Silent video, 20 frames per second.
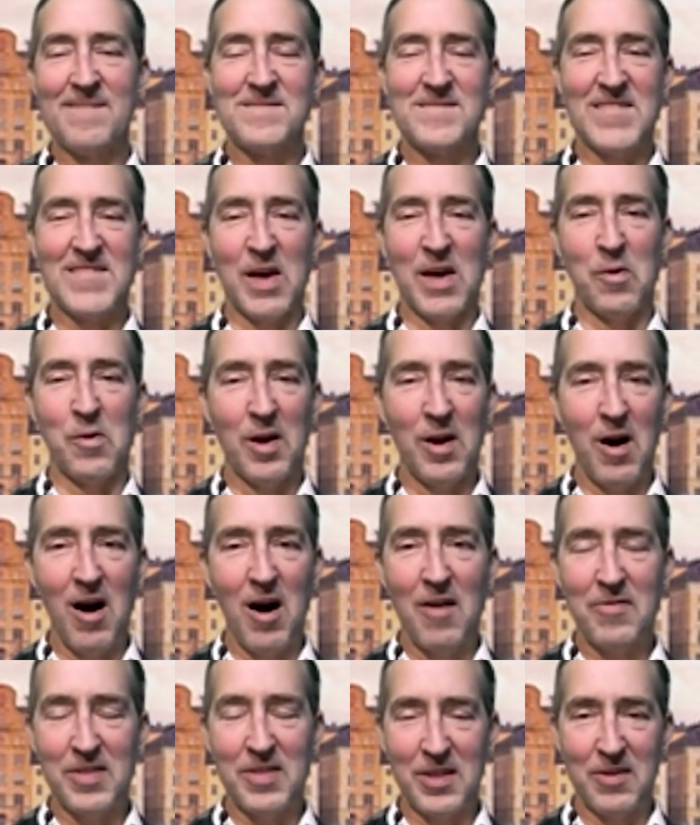they went
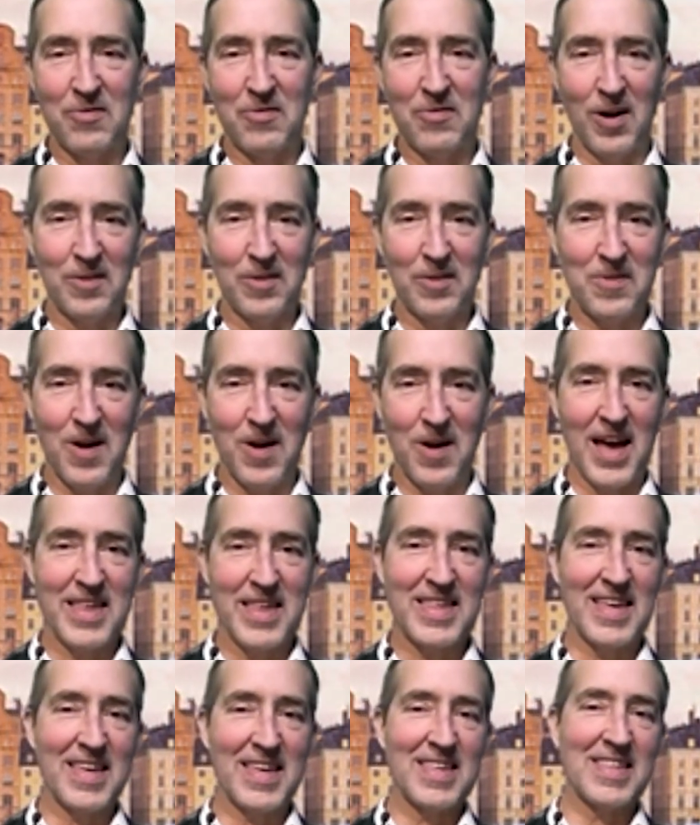off and they fought for
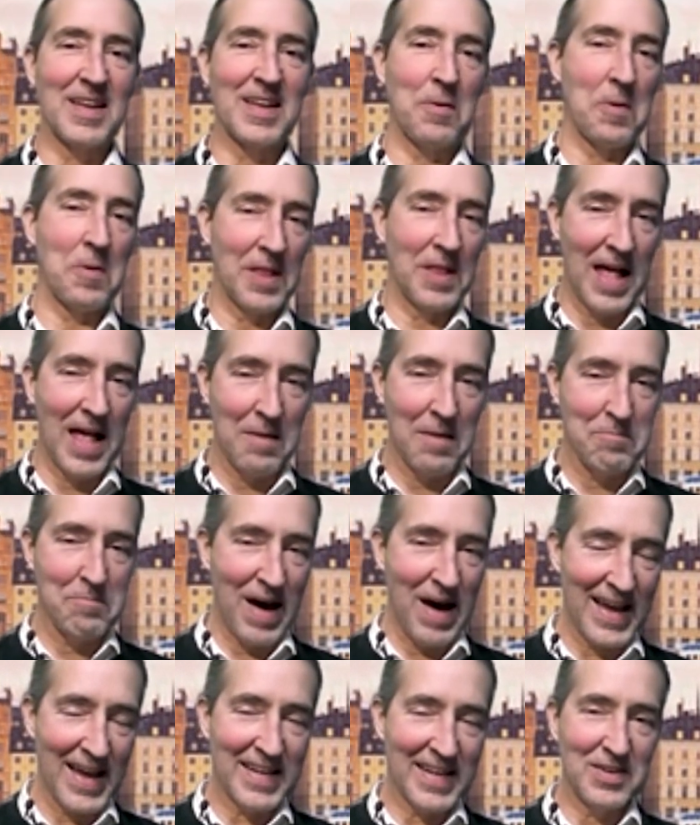ISIS, they were allowed
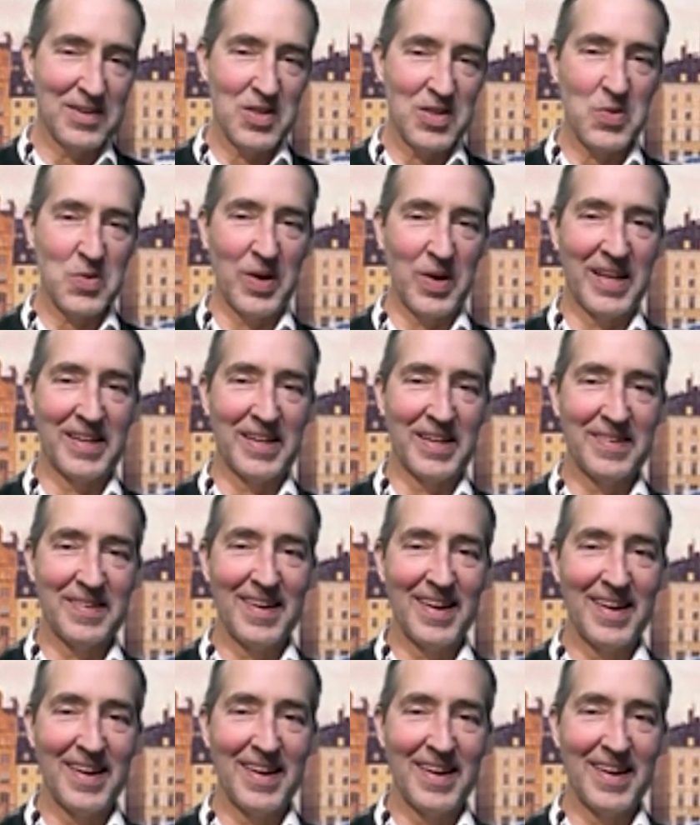back into Sweden,